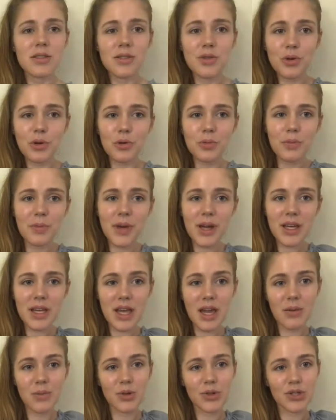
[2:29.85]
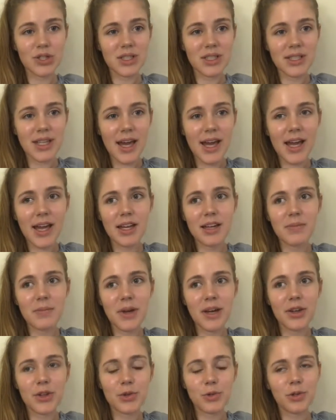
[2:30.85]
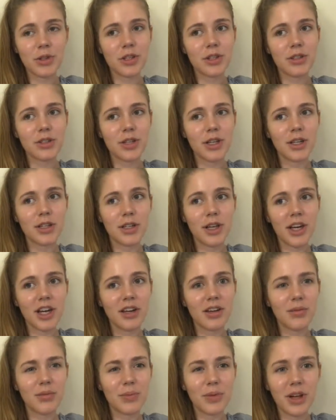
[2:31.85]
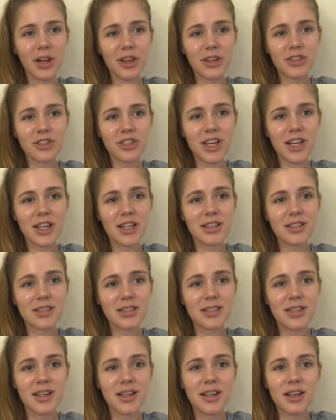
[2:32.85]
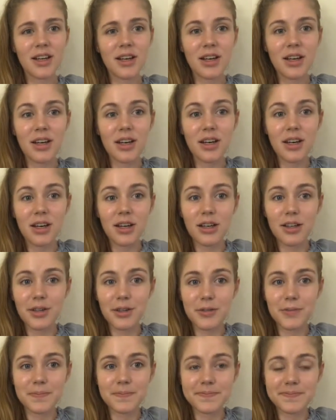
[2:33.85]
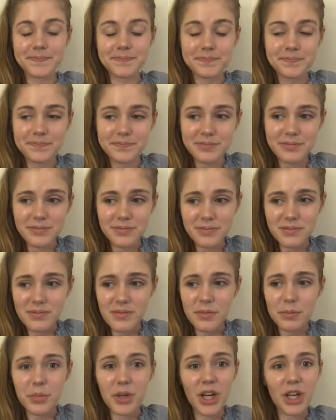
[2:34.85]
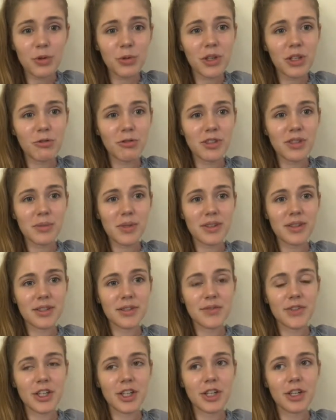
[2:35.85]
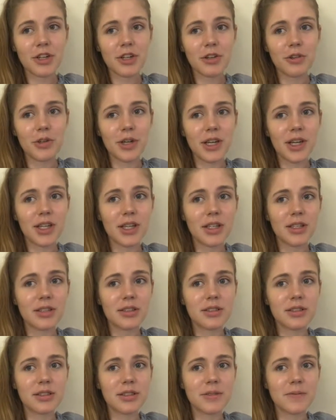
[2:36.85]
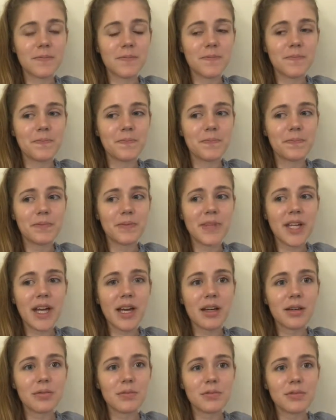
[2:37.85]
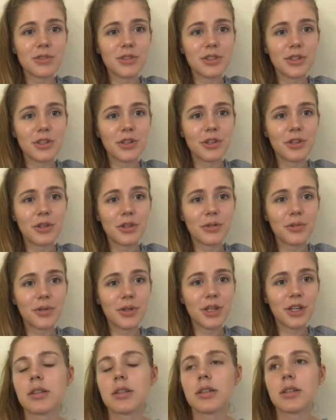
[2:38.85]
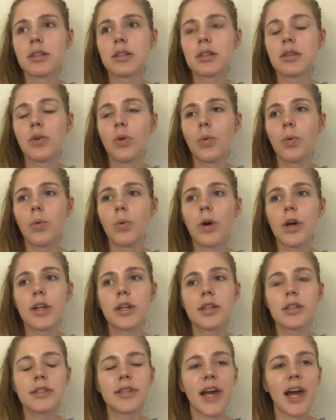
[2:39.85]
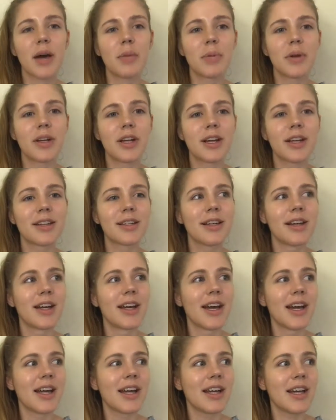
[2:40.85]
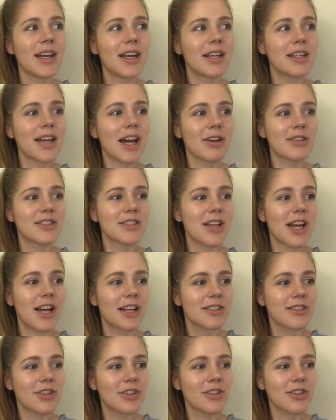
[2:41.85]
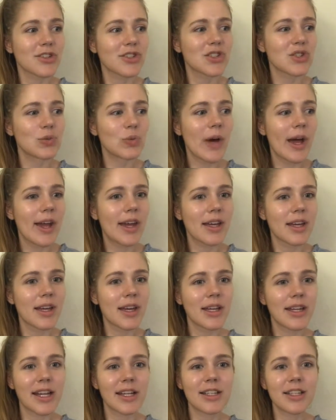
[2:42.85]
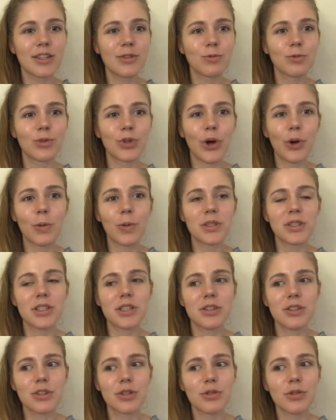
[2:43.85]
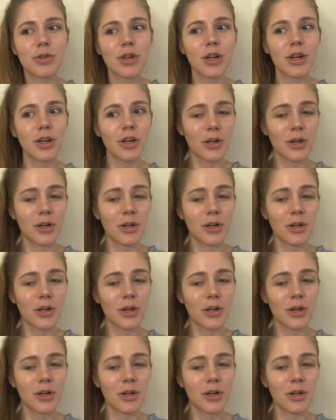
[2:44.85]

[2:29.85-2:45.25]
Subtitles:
So my camera just died, my other one, and I apologize. But I really want to make this video, and yeah, so what is happening? And I started to sweat, and I didn't know what to do.